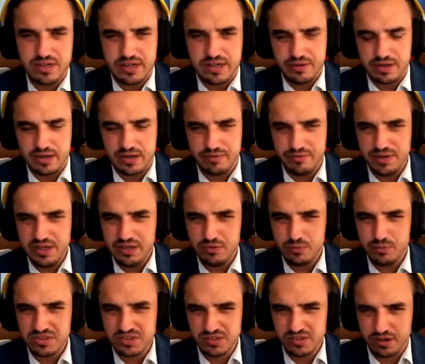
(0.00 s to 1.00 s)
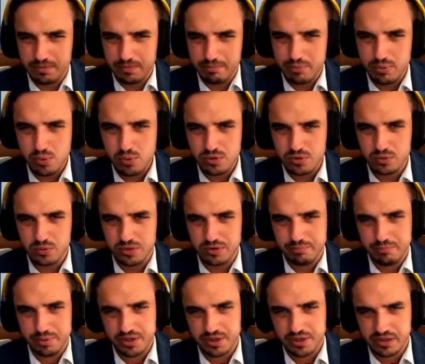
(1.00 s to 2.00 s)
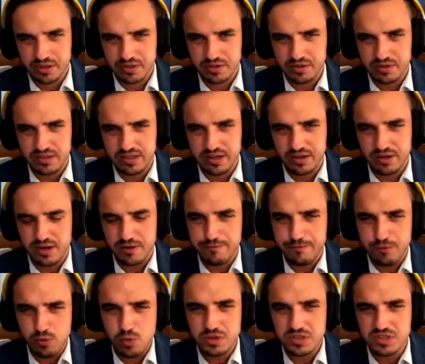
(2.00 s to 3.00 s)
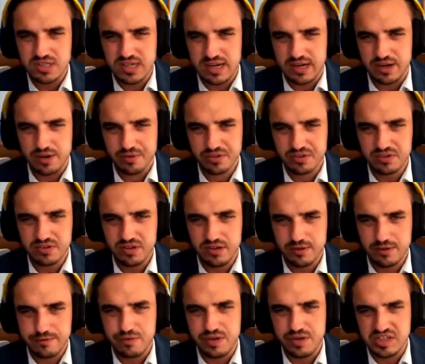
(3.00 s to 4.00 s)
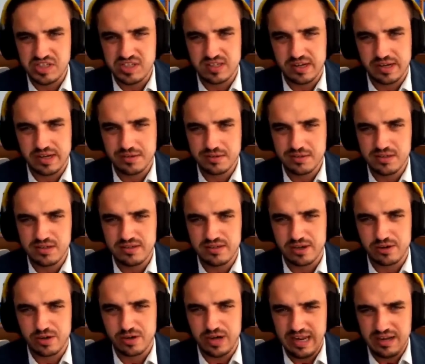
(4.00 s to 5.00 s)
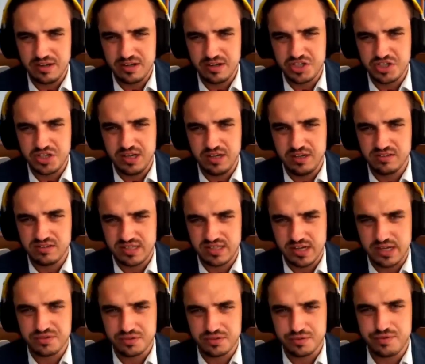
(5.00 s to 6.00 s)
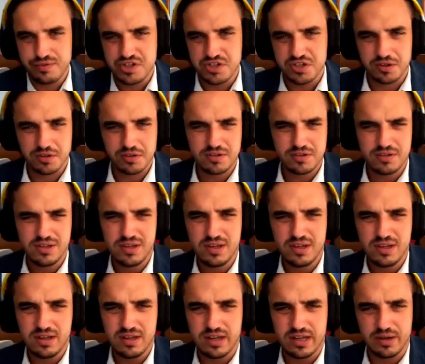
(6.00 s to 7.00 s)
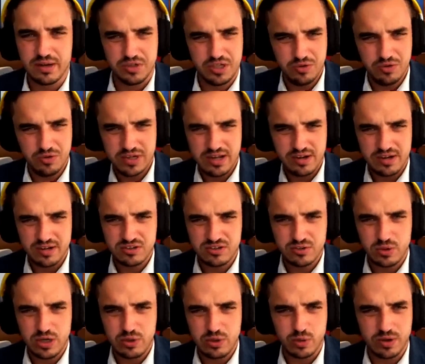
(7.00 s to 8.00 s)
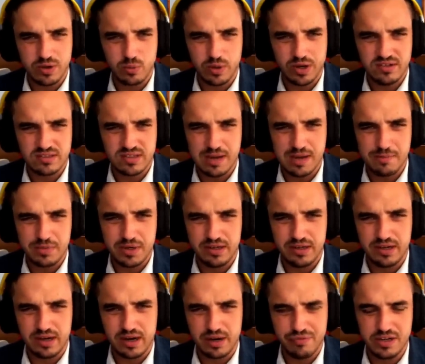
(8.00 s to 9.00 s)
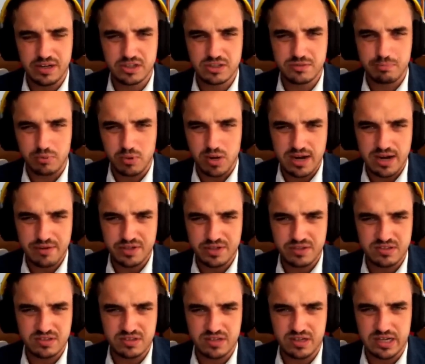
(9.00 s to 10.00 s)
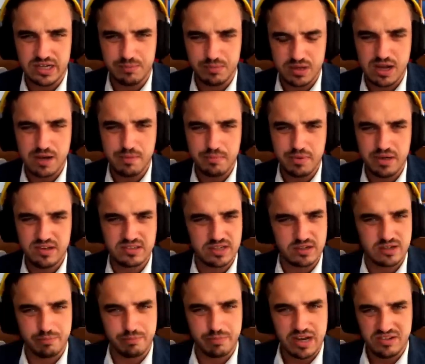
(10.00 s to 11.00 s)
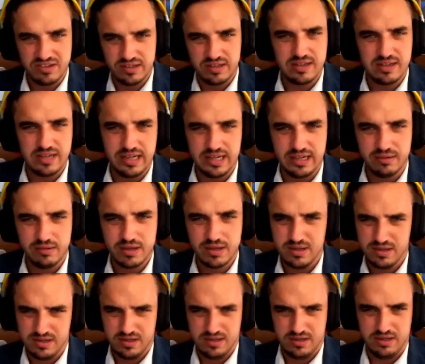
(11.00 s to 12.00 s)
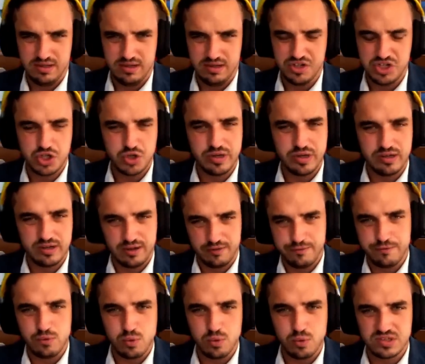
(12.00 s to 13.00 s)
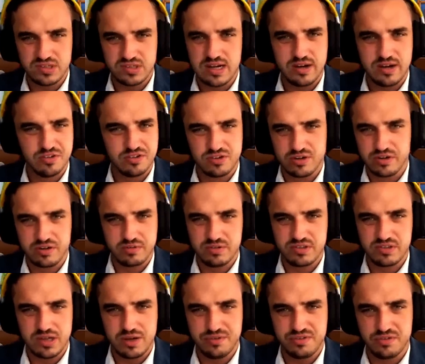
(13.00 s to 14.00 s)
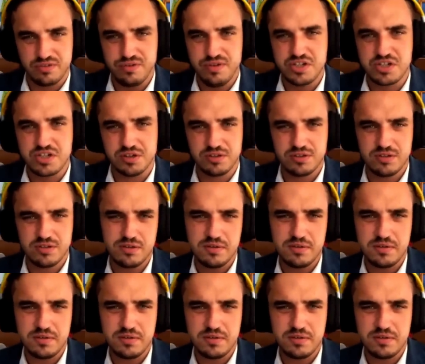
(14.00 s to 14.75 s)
I think it was in the report or the burger. There are 4 towns in the Free State that are energy self-sufficient. Do you know that story? What is happening there? I think it's private companies that are basically ensuring that 4 towns are self-sufficient.